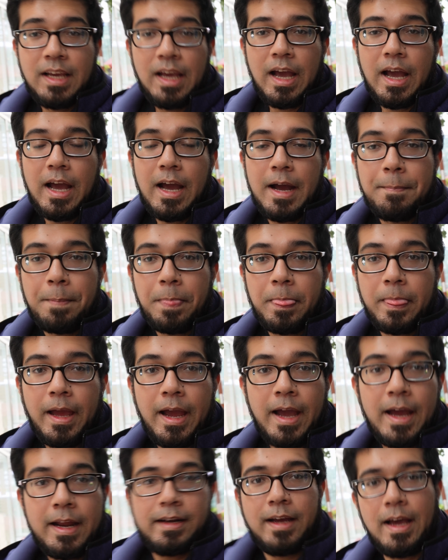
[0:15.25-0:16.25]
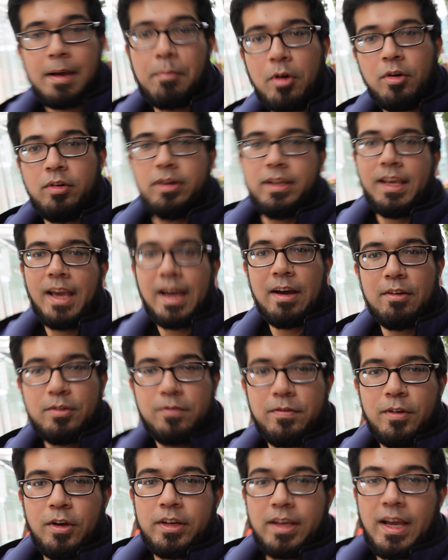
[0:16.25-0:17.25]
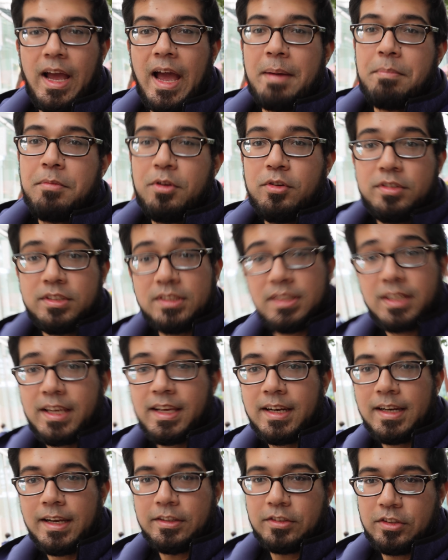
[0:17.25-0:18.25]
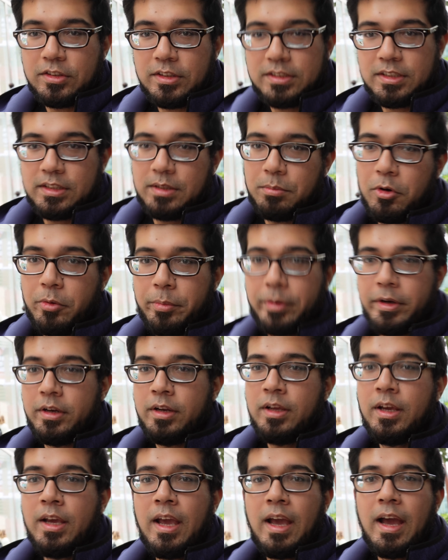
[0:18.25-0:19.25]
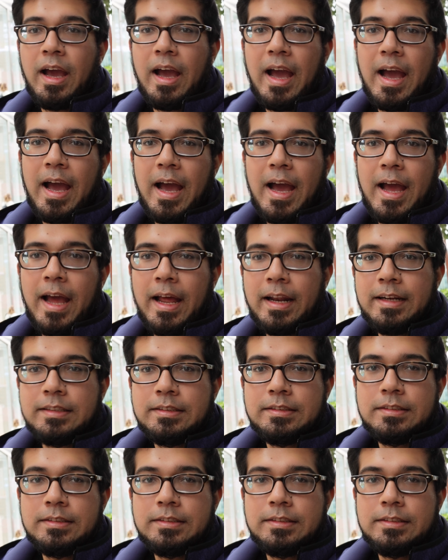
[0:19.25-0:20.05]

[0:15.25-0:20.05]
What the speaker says: And I'm holding it out to vlog. I'm using the kit lens on this at the moment, and